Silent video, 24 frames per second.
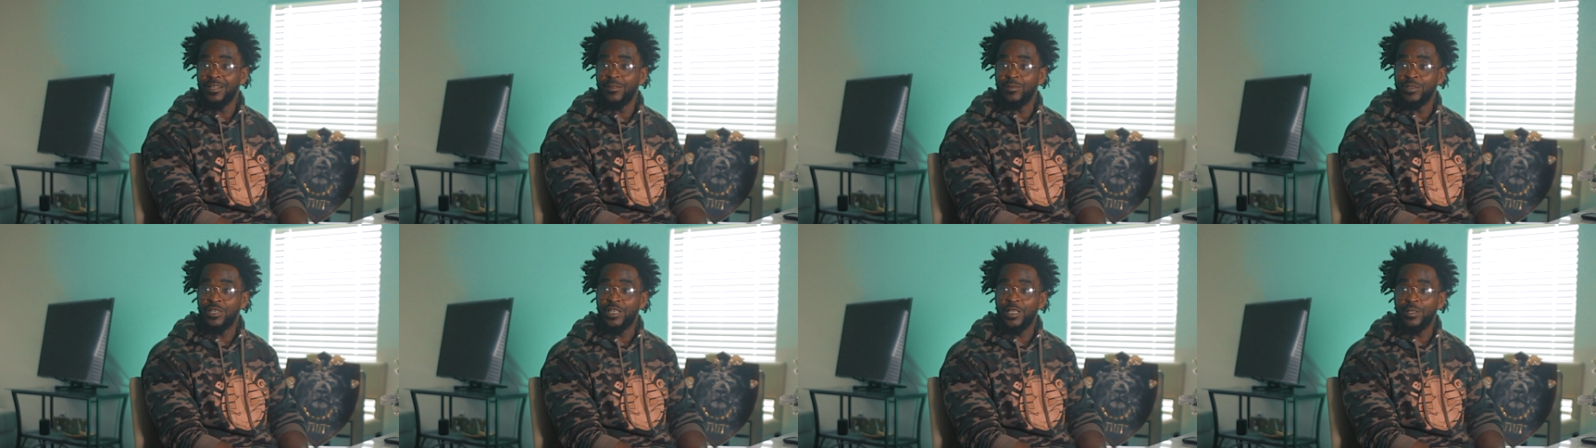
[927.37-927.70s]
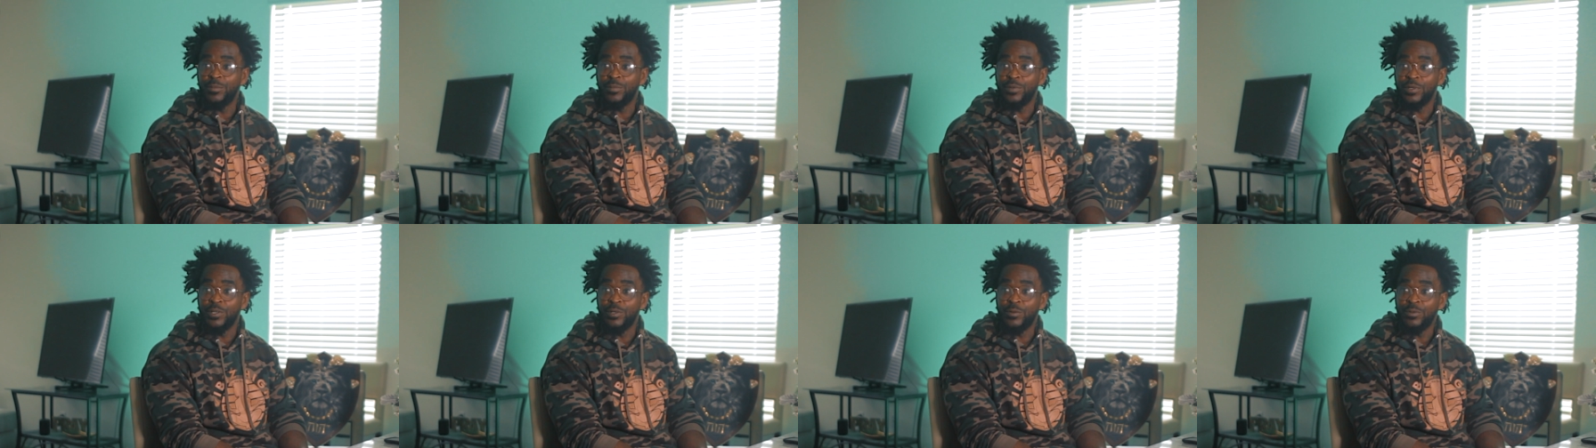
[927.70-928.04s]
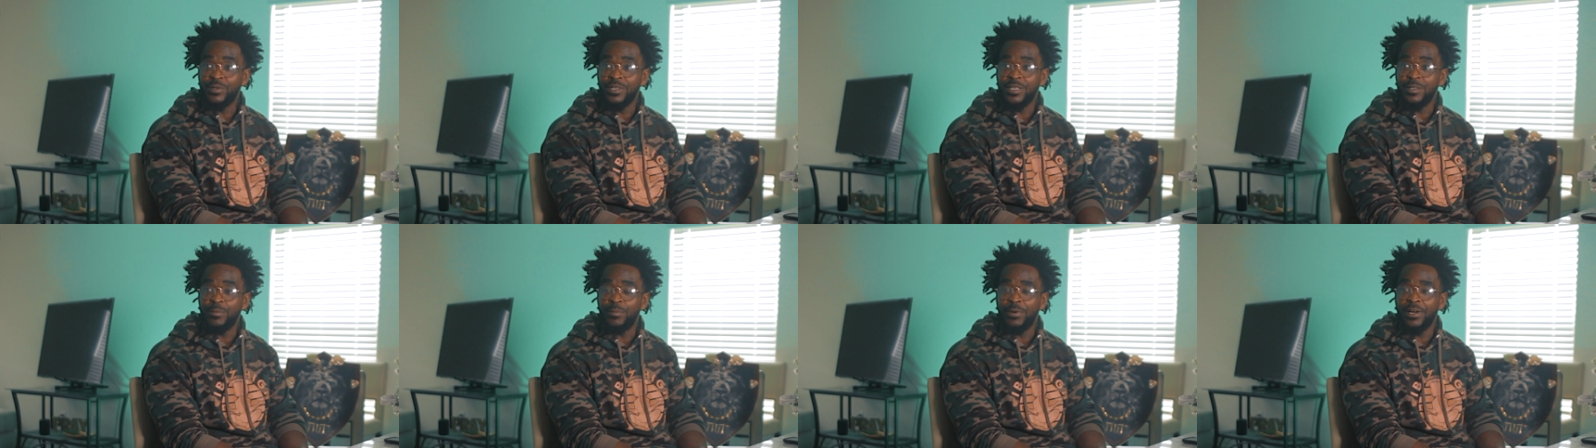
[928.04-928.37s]
when she
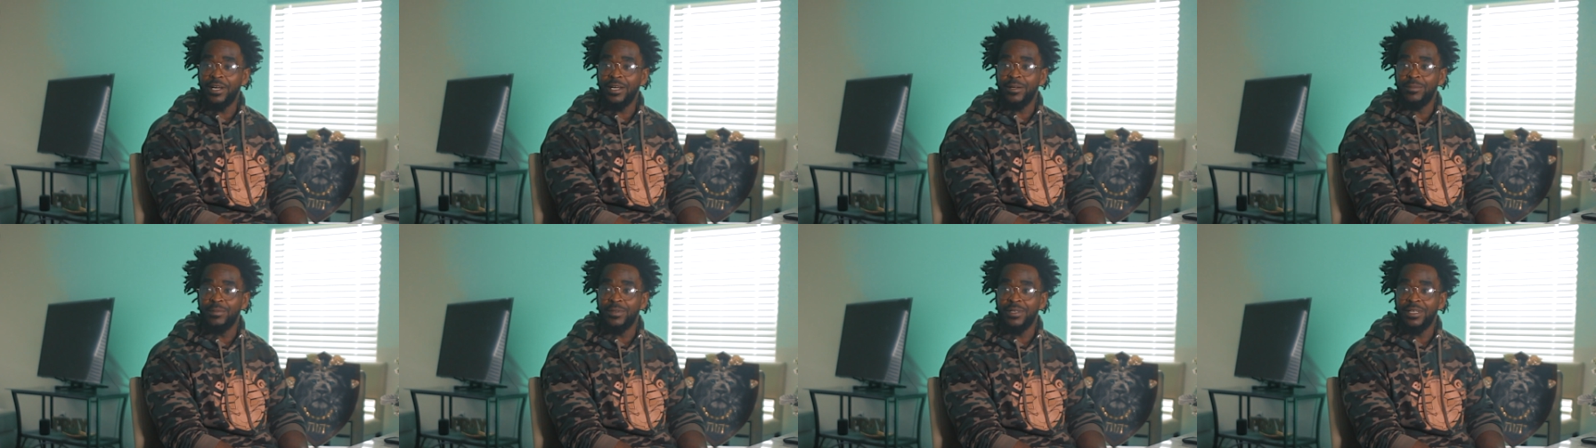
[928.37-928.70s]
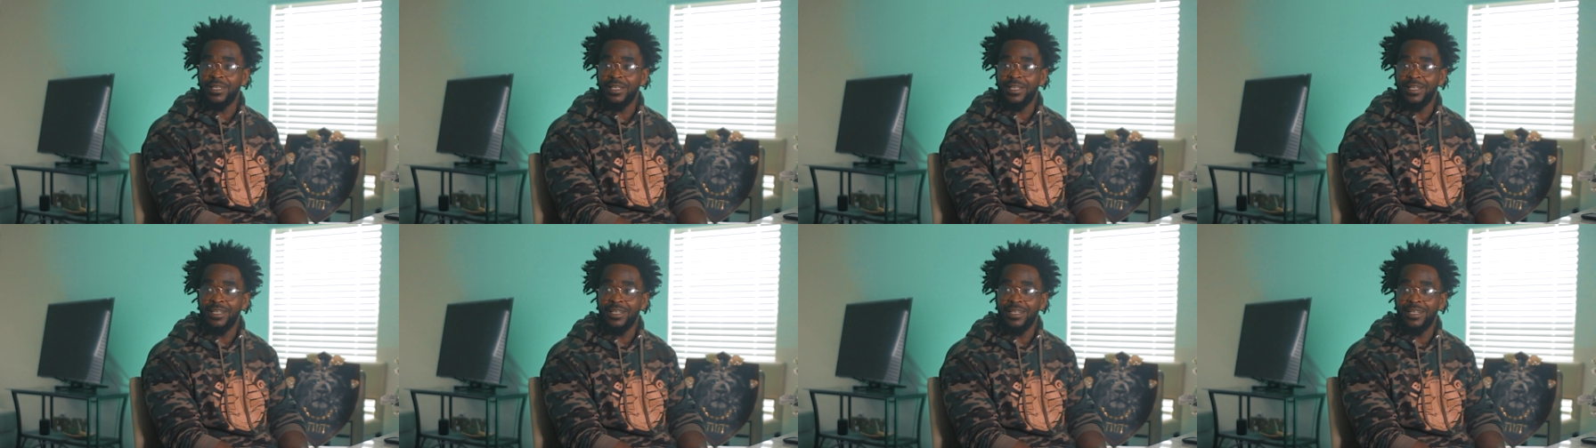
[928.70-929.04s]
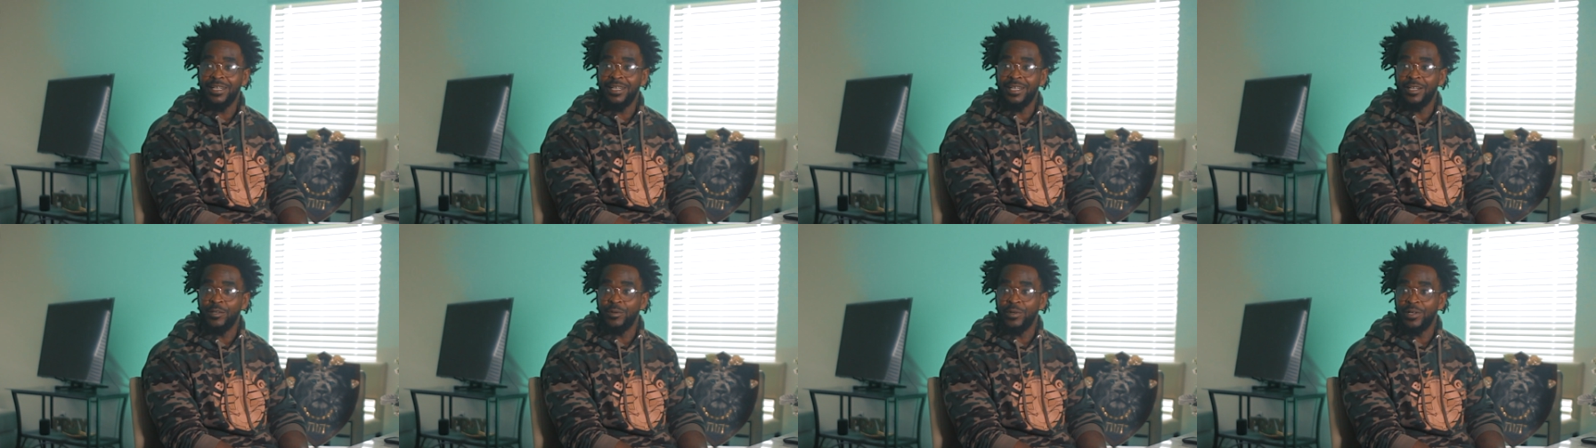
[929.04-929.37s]
produces baby,
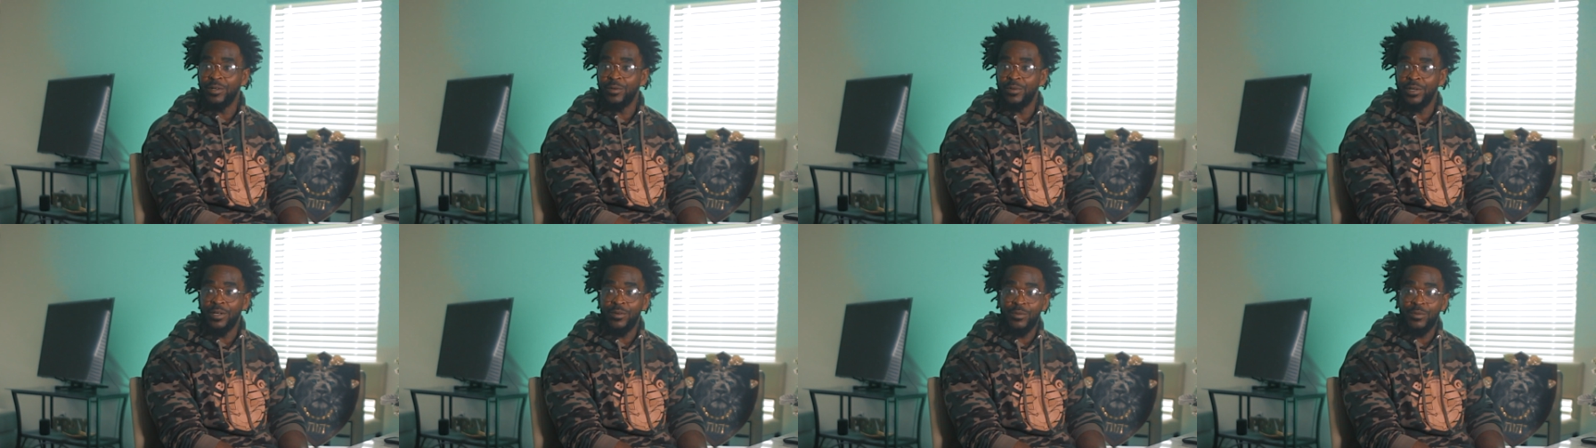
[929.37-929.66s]
it it, it,